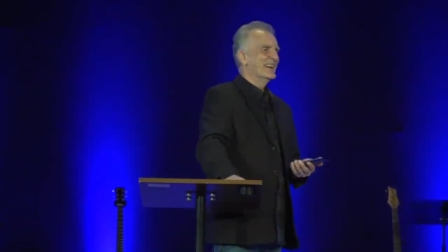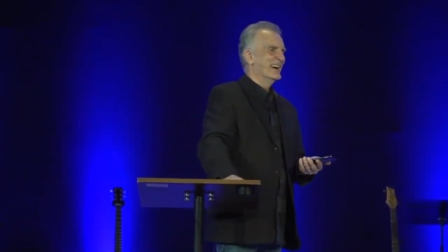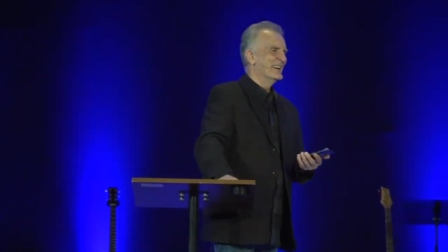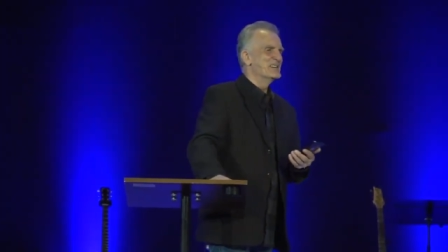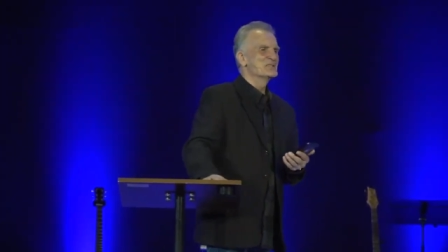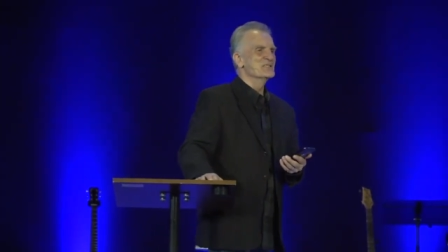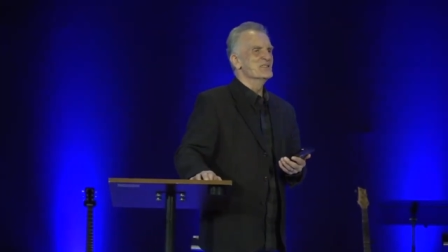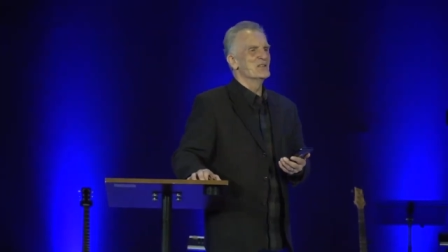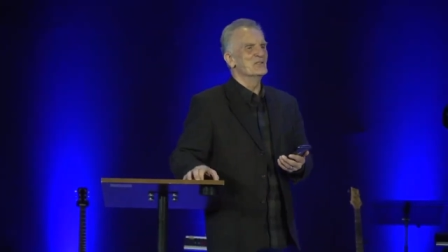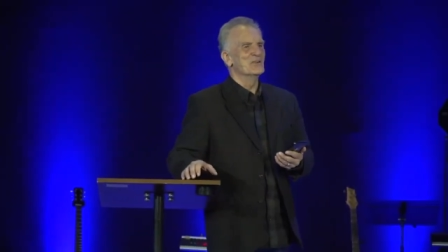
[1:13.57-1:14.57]
Here's
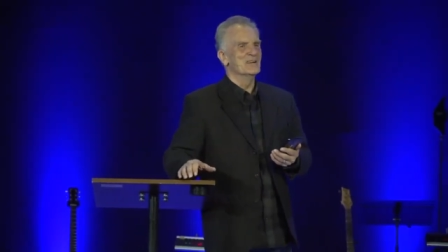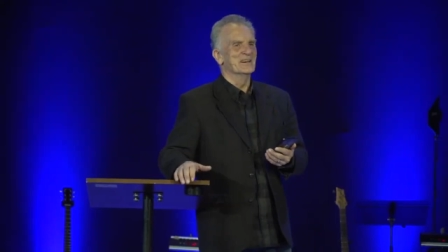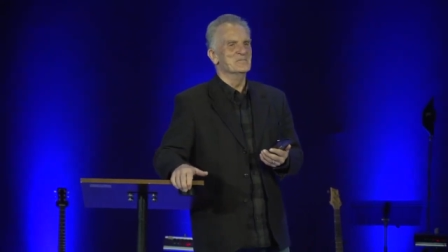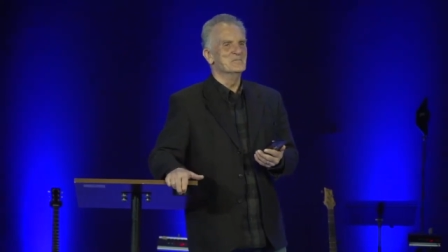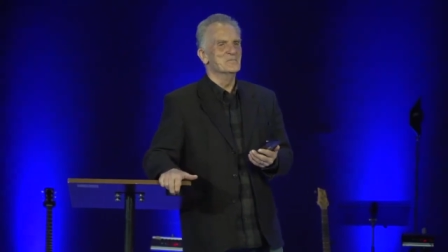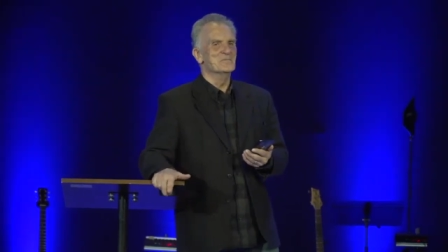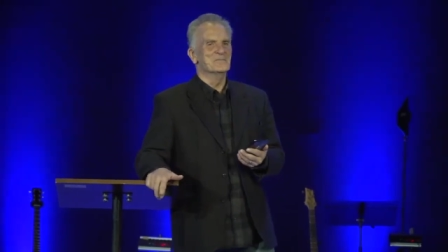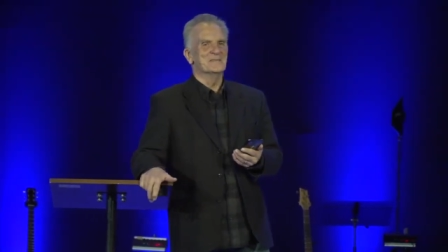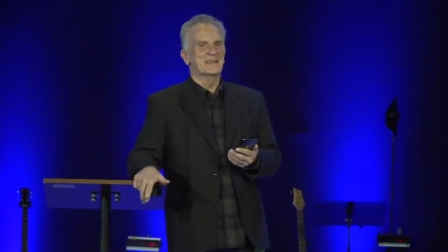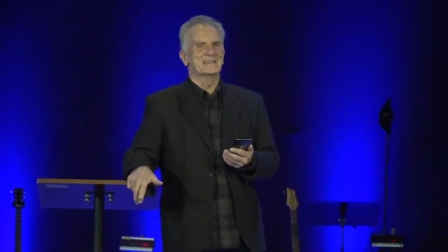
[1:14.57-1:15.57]
another uh,
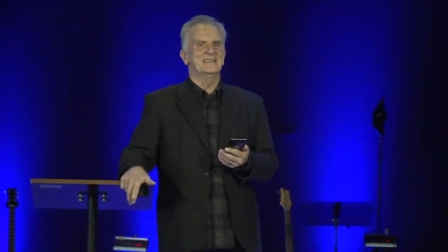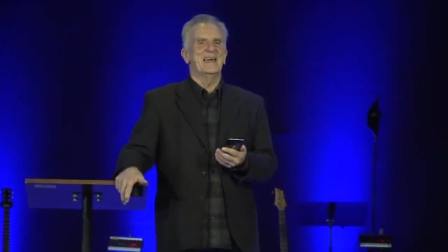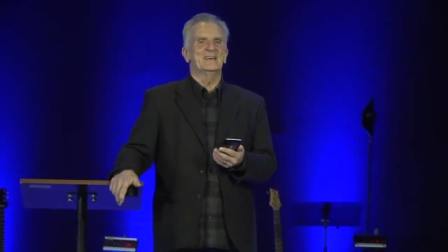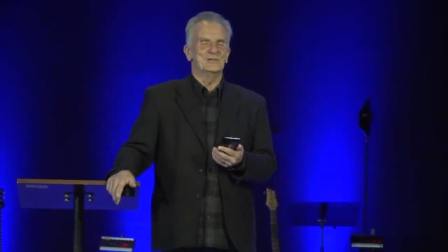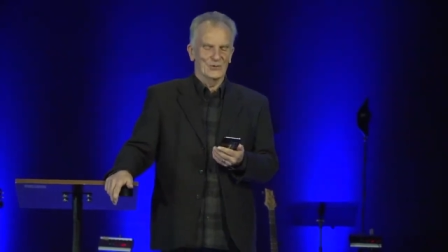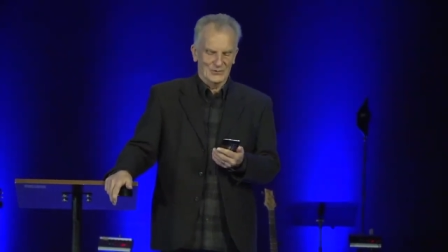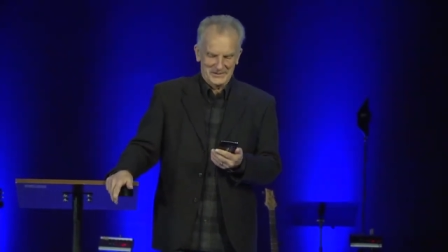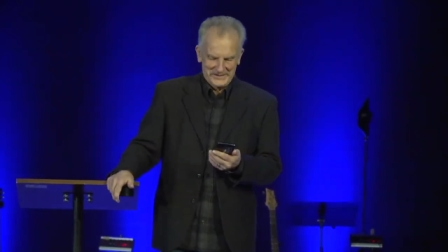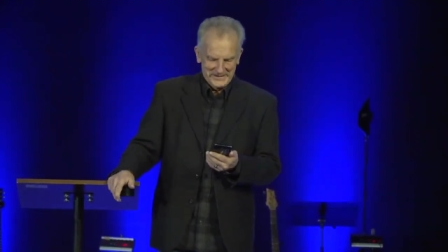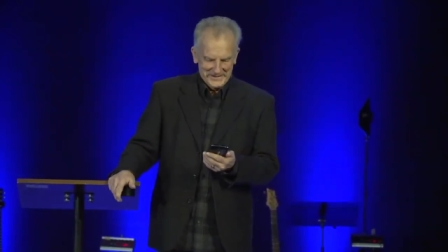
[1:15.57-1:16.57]
dad joke.
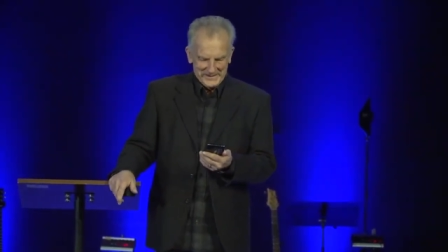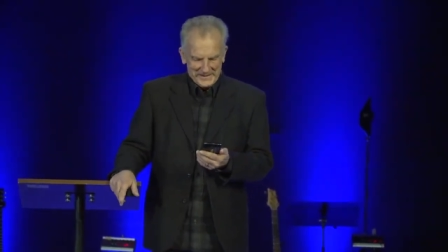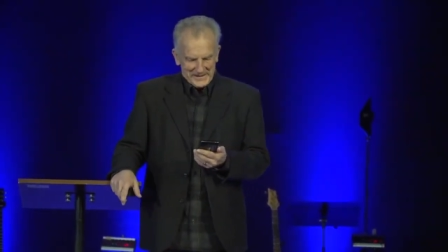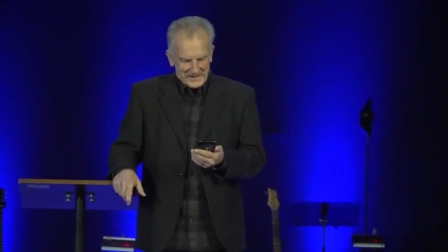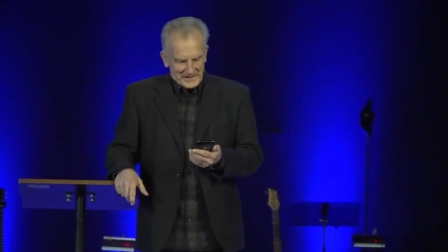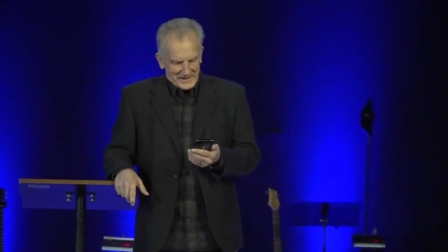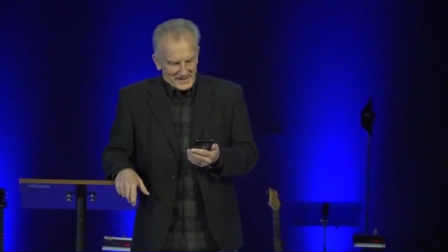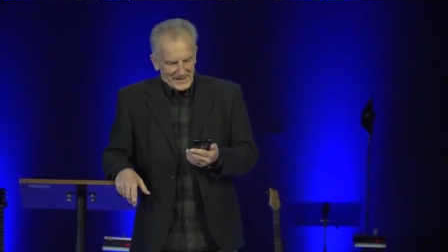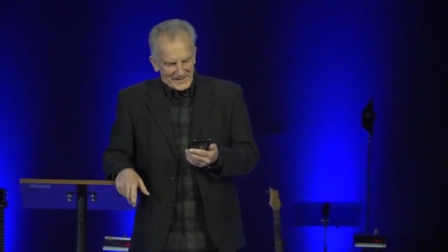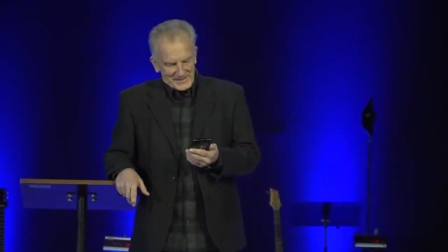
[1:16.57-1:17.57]

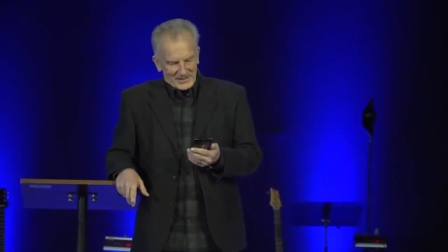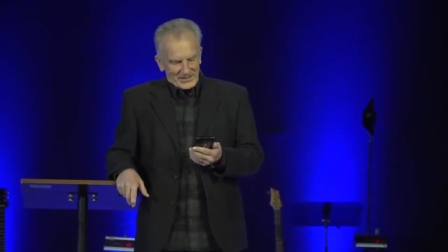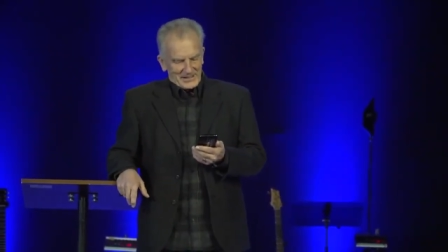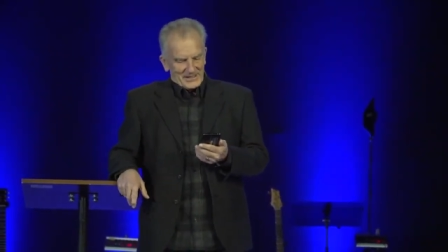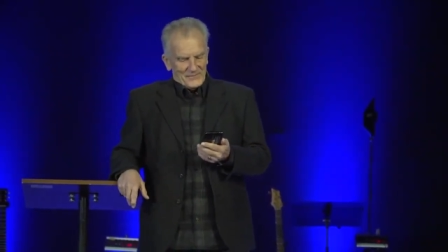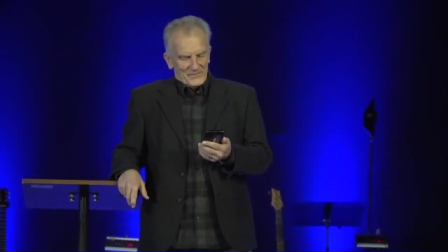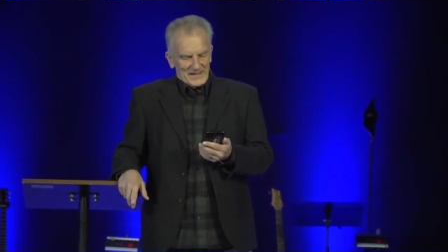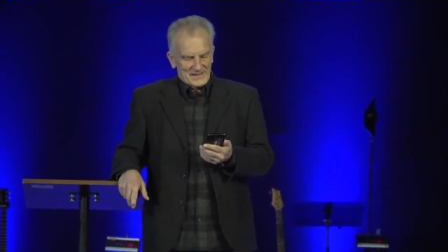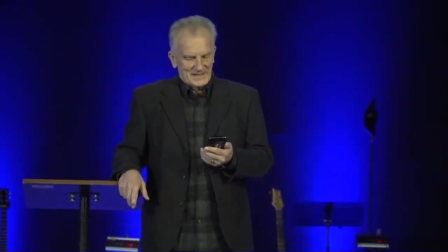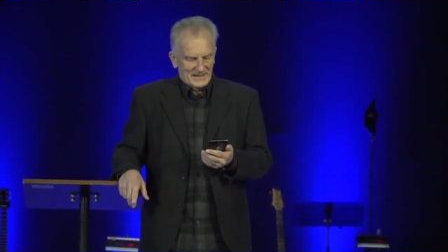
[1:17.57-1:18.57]
I started
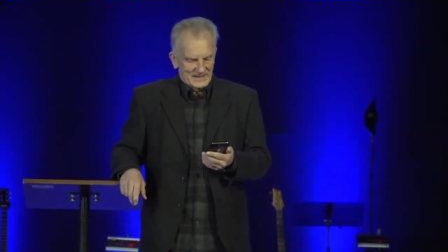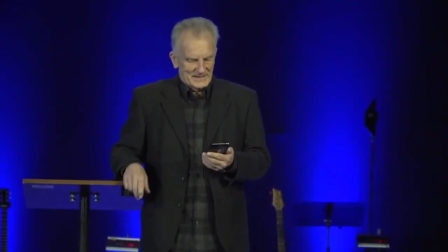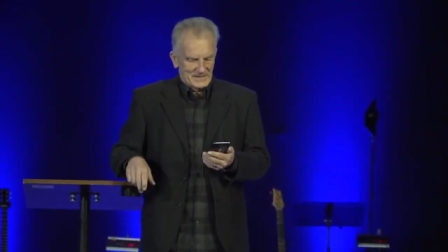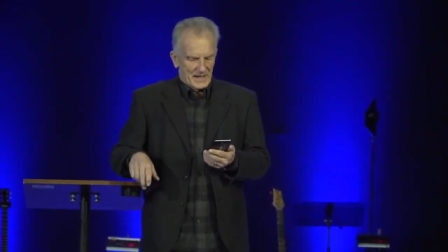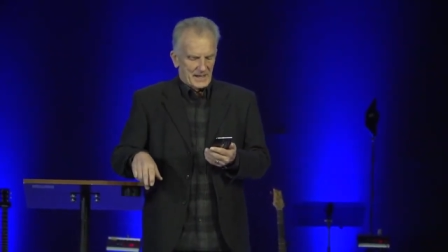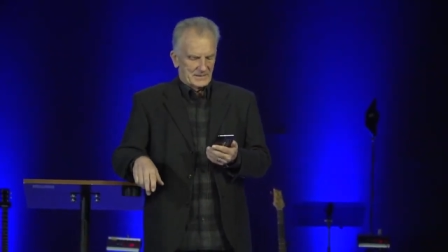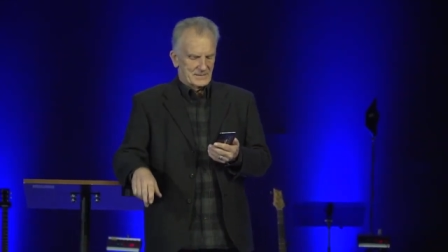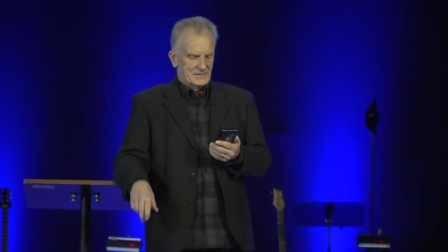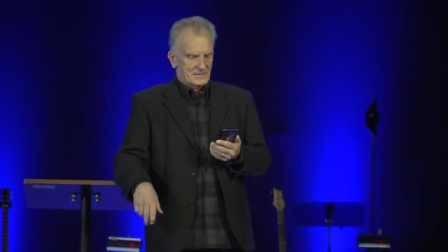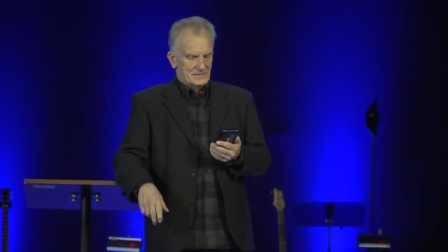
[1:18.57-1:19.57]
investing in
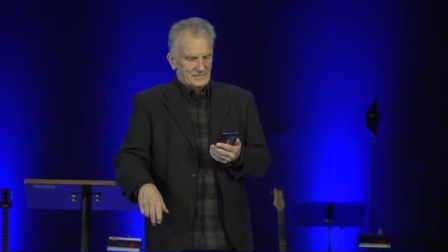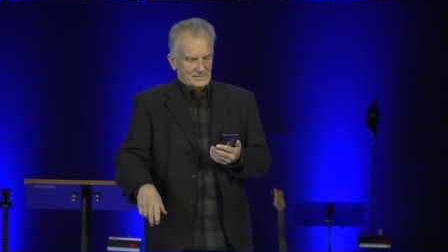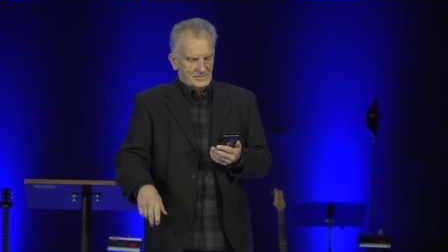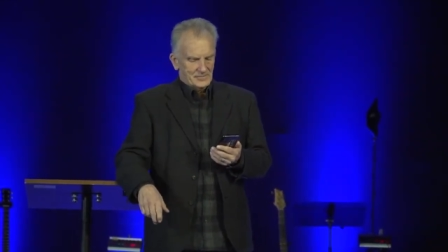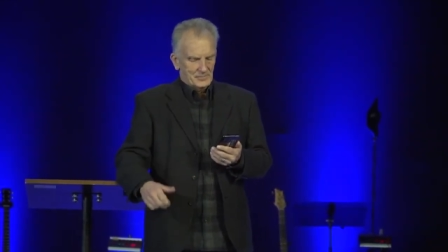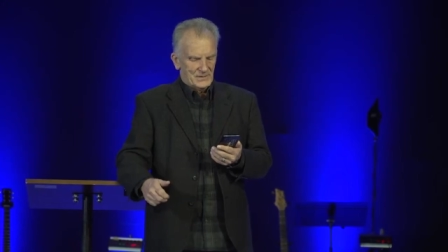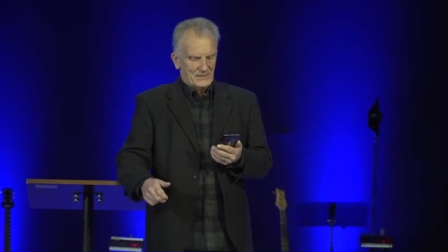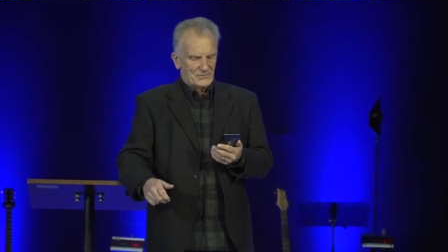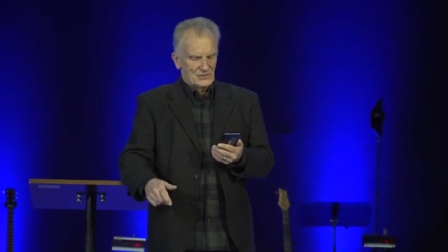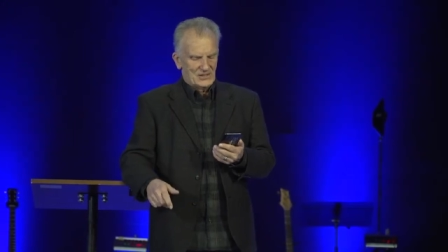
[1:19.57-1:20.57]
stocks
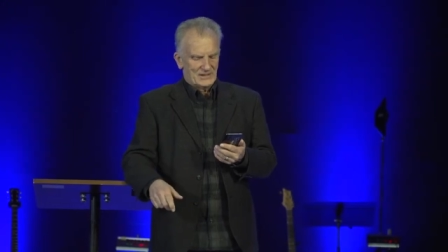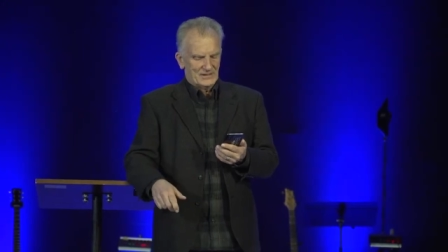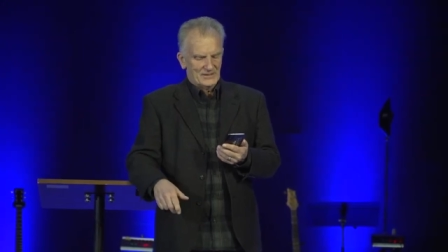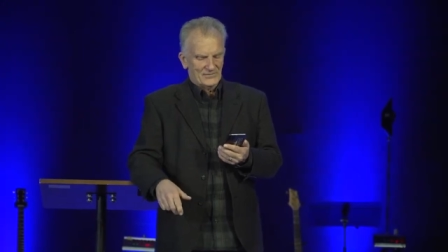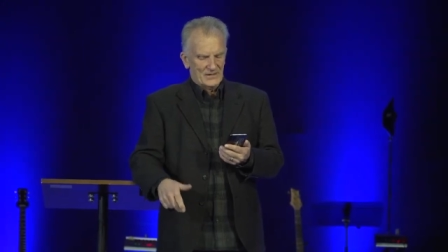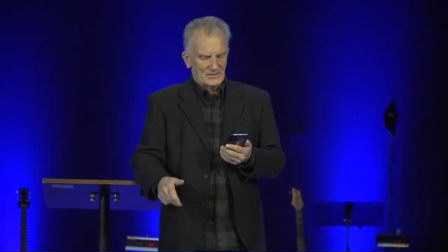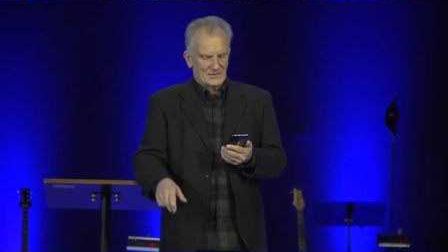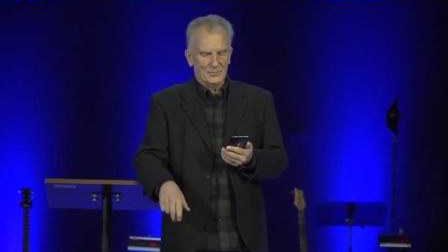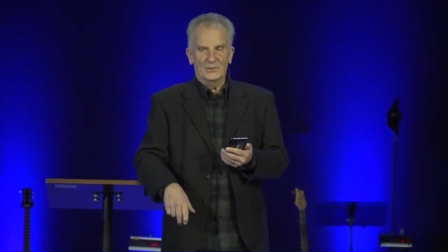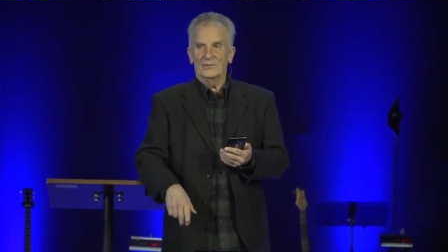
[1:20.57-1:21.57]
beef, chicken, and
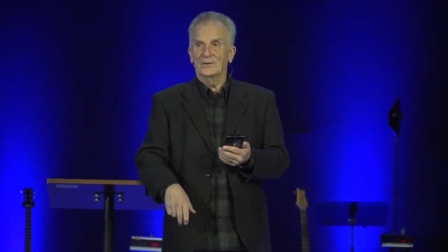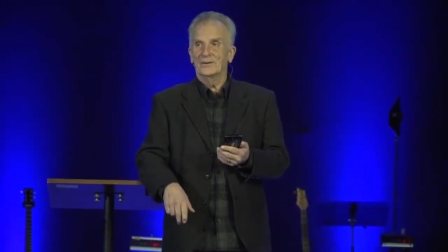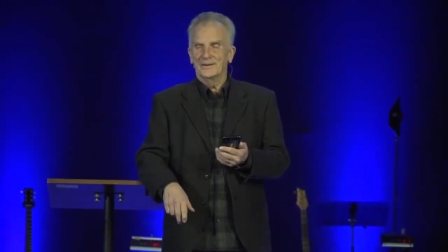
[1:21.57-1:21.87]
vegetables.